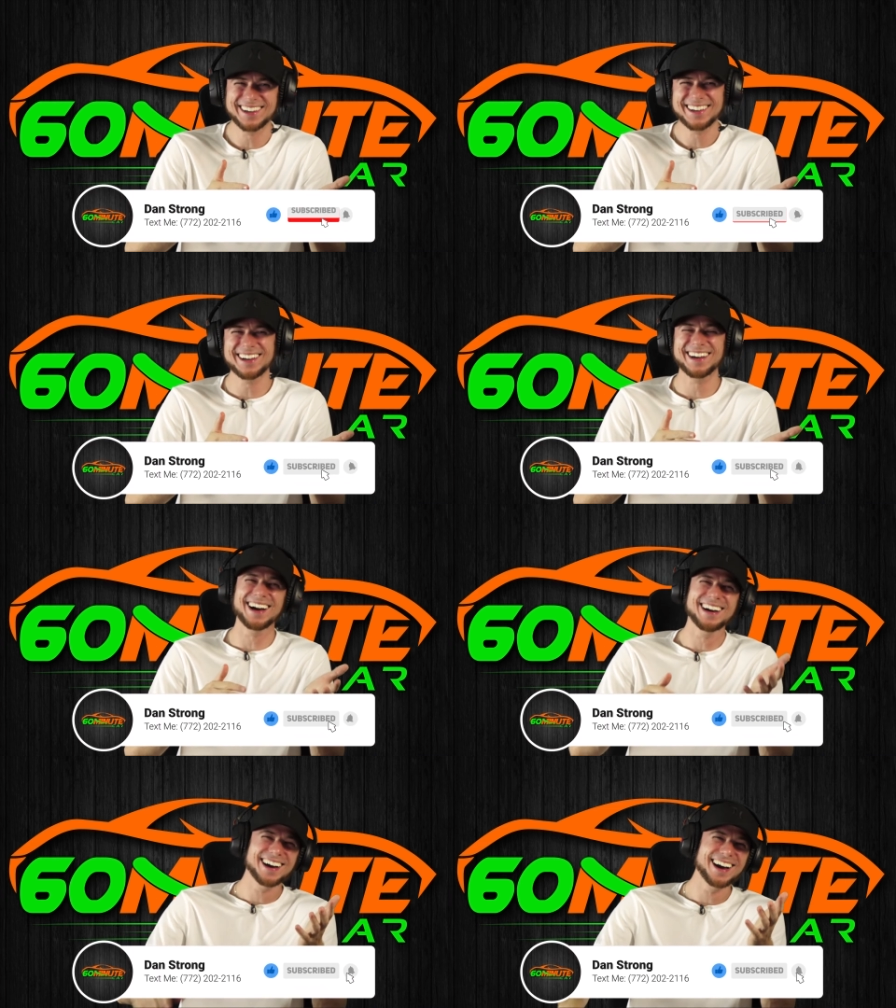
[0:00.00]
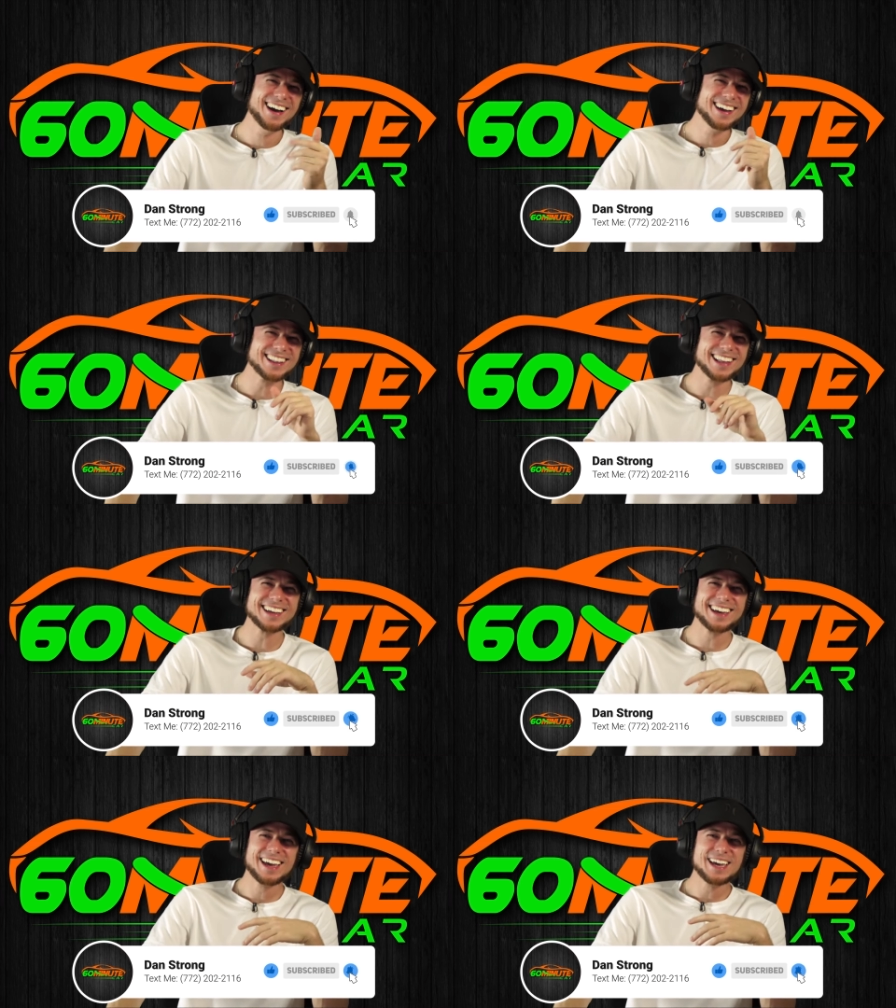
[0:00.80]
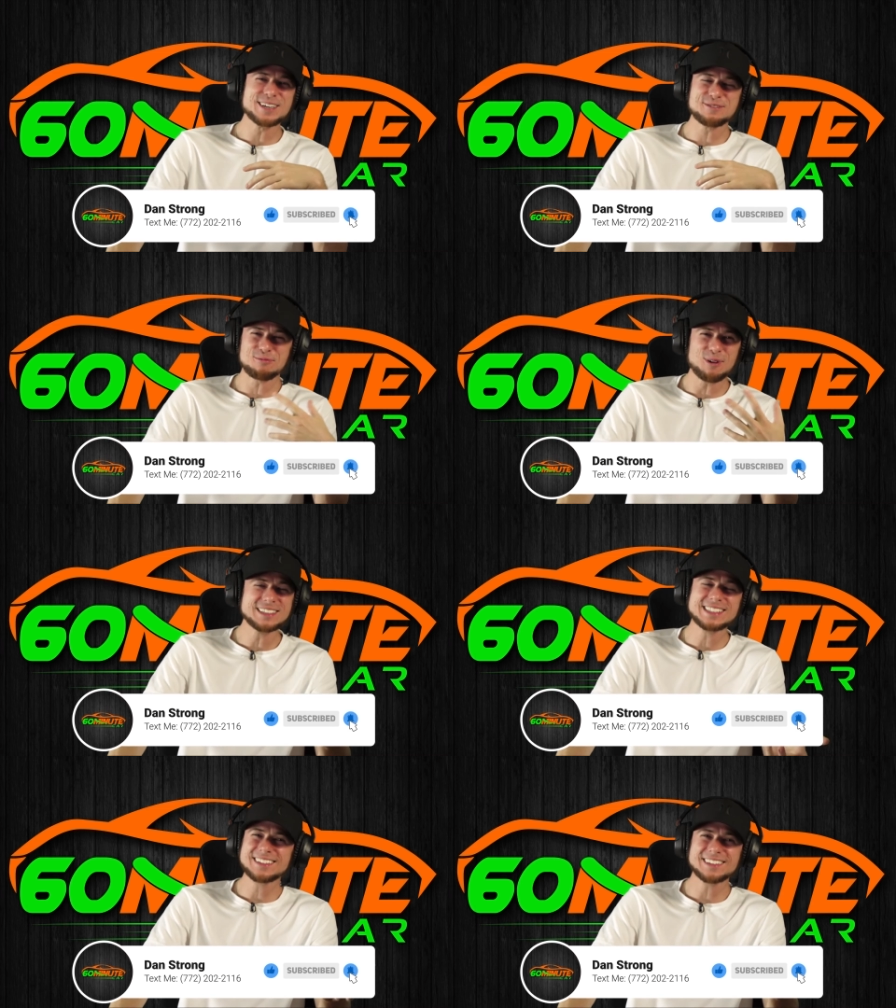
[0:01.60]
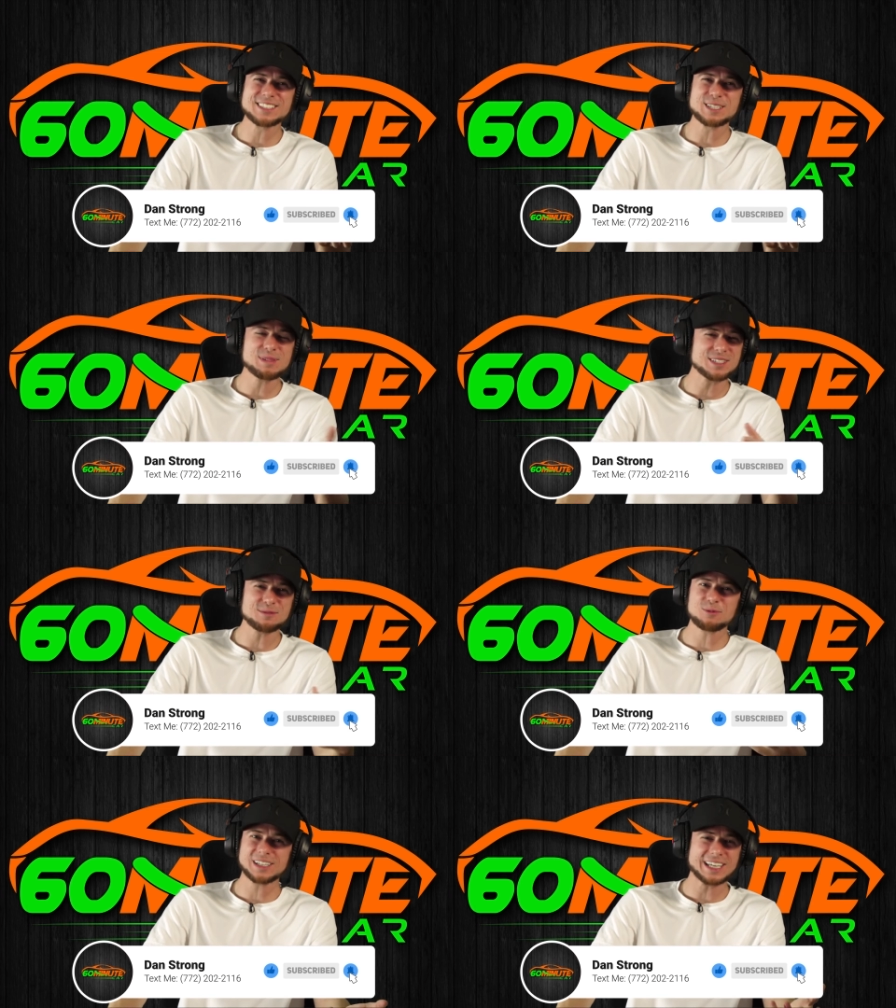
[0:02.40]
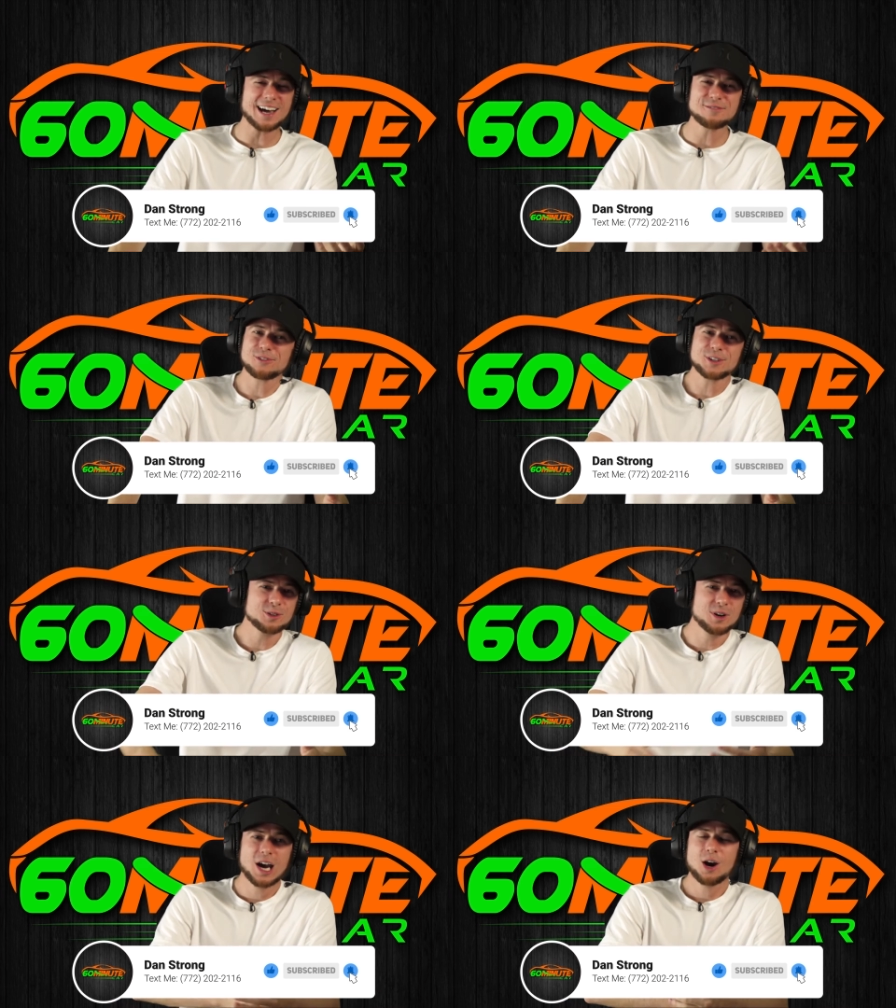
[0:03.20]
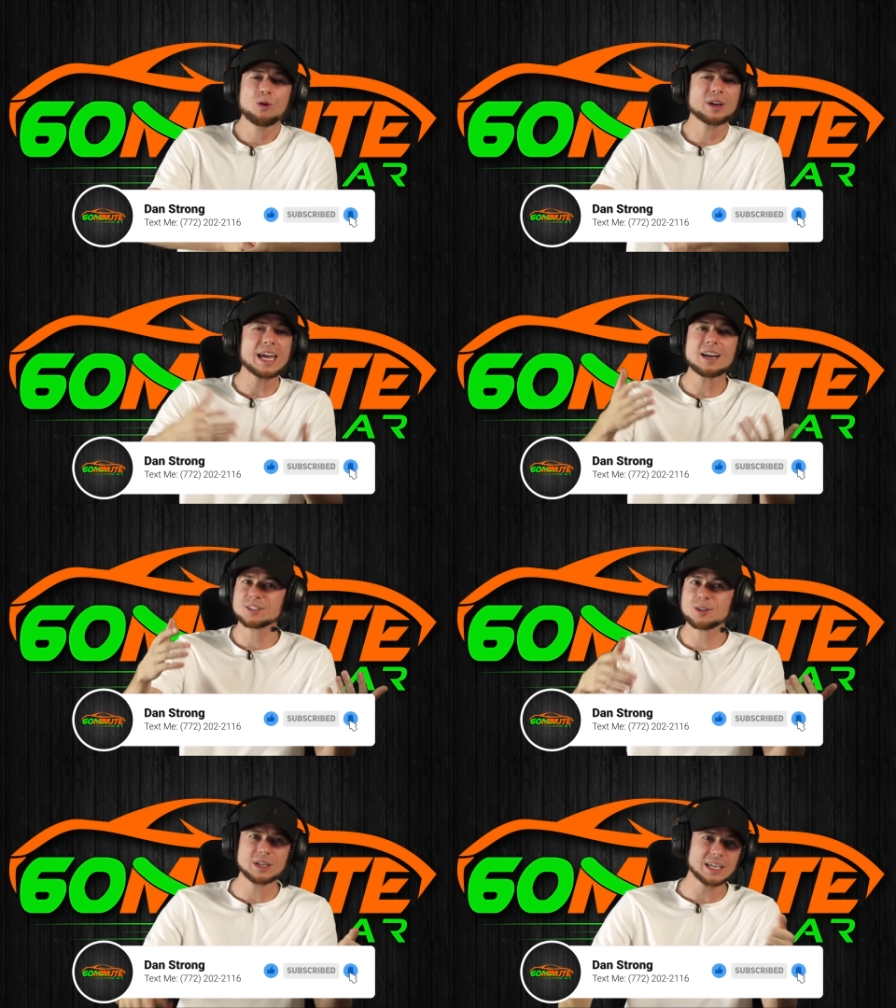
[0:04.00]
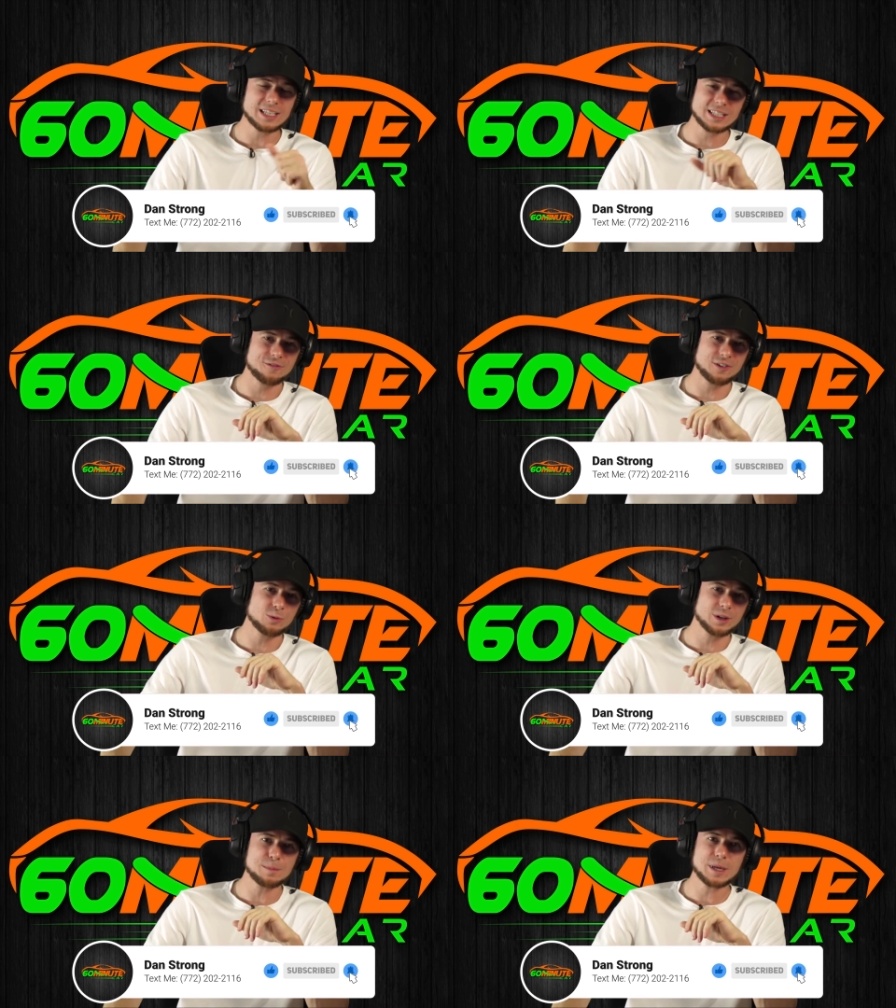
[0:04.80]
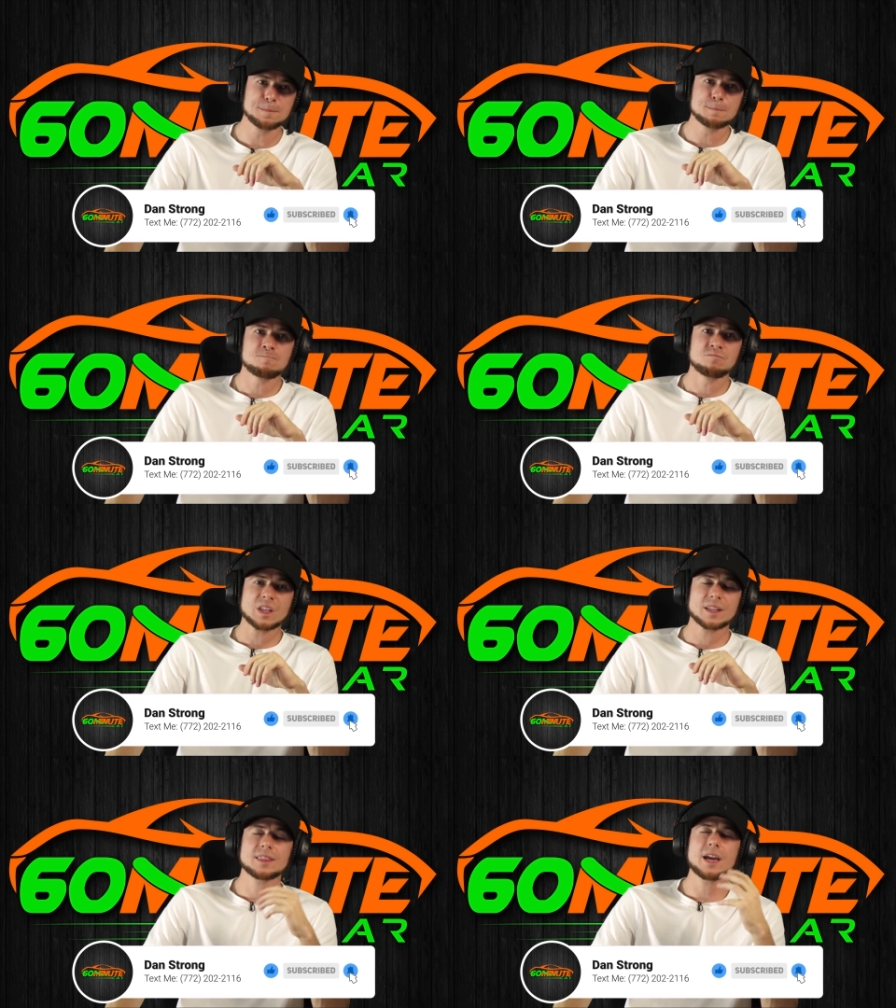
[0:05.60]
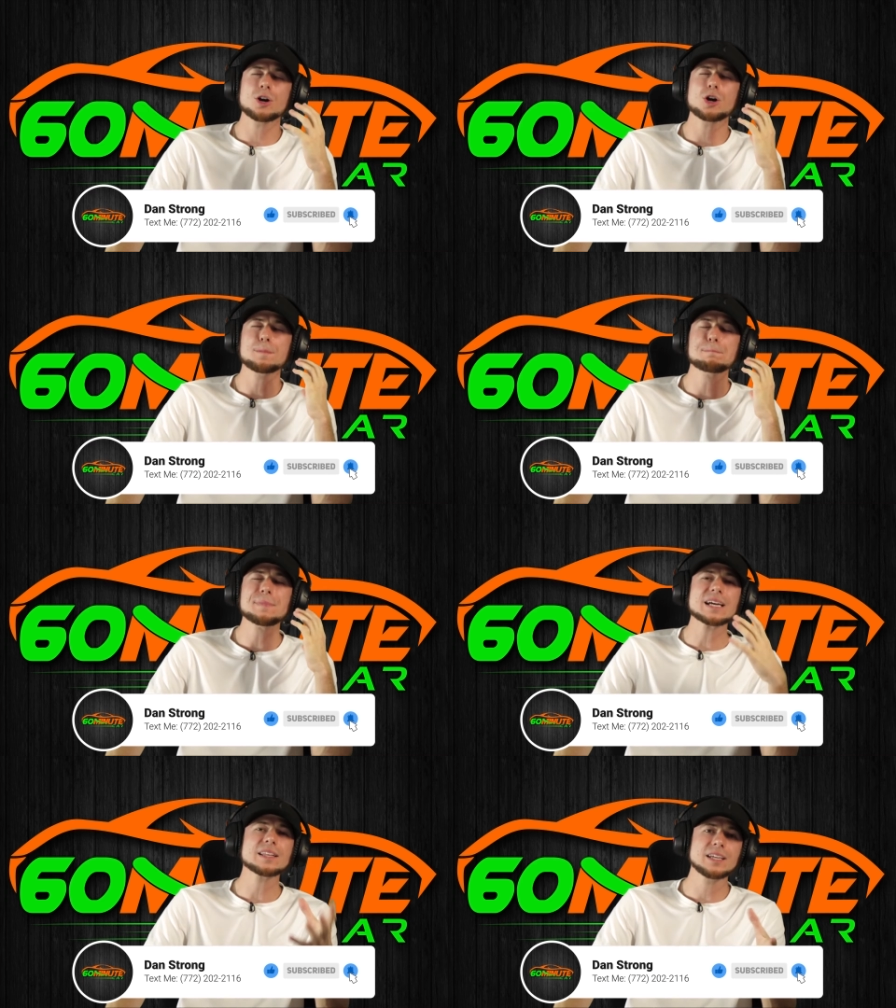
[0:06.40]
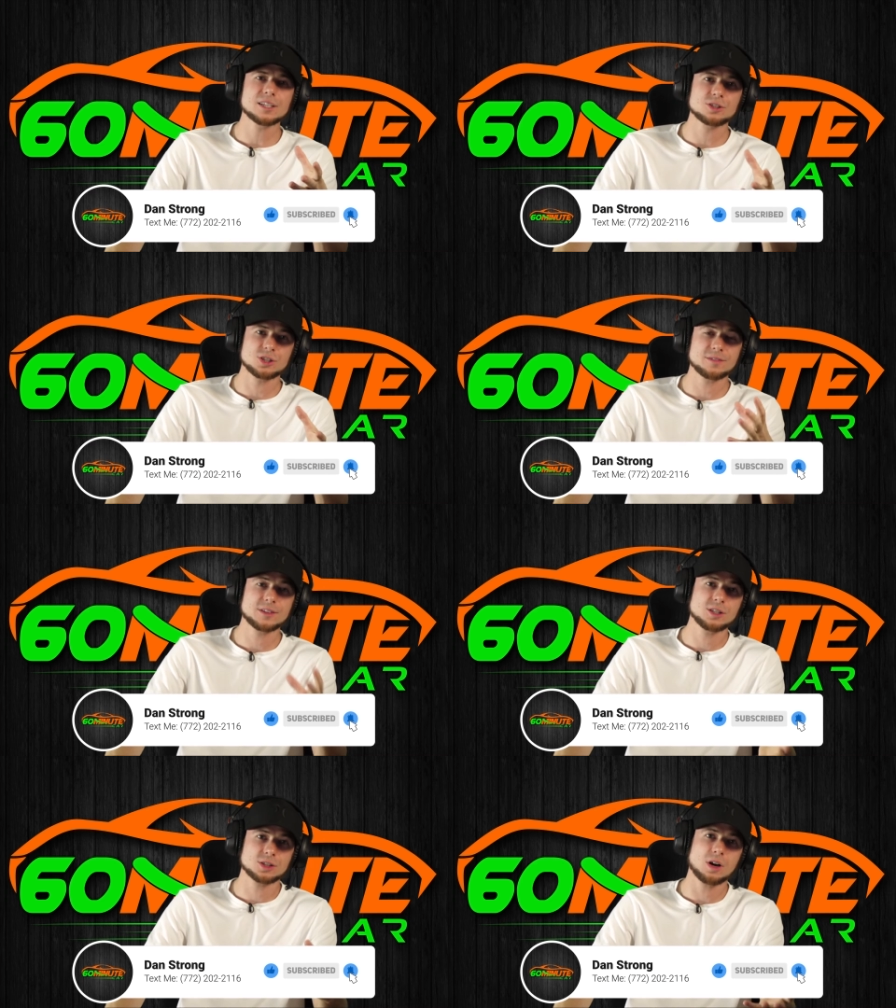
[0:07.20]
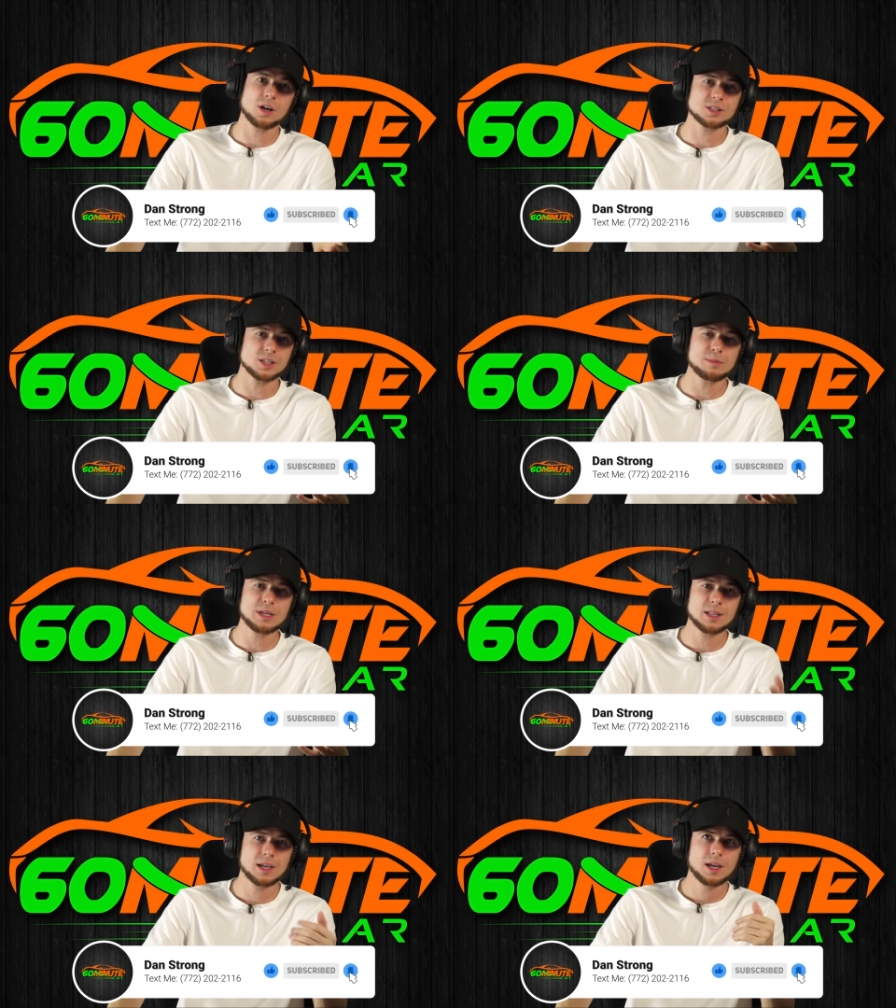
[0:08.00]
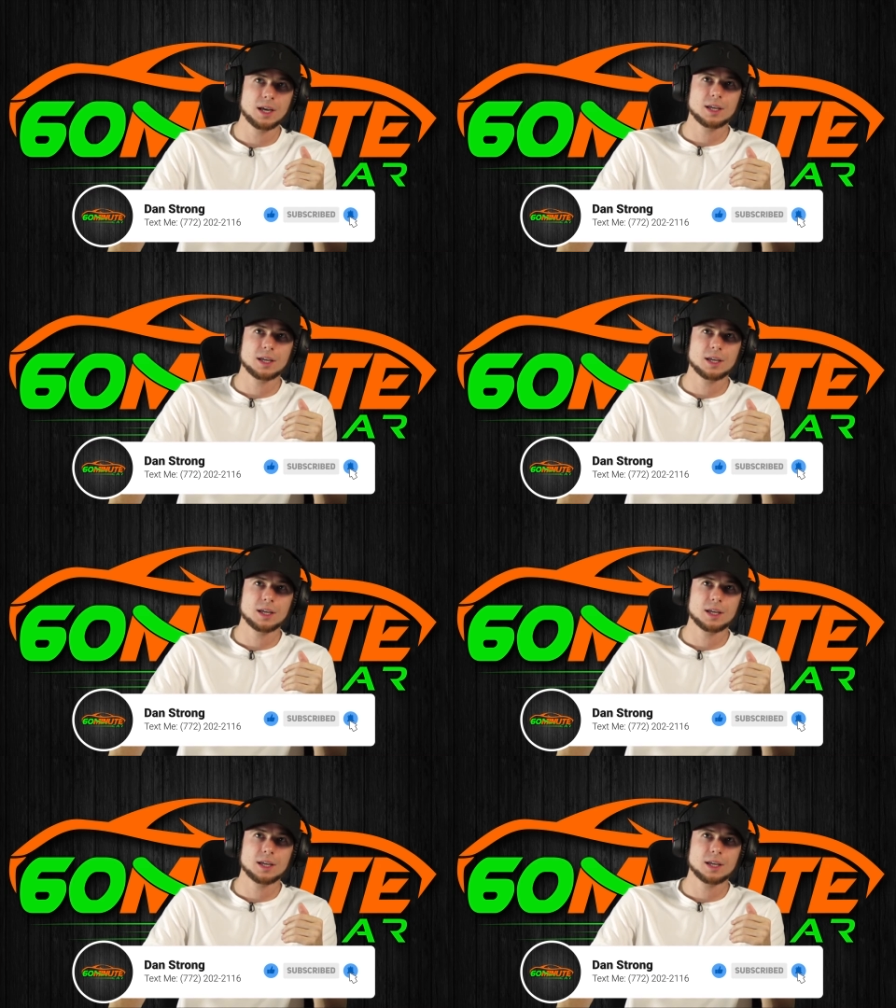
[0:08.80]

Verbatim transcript: like if one dealership doesn't work out for you, who cares? Go get a different one. I mean, there are millions of these cars. I mean, yeah.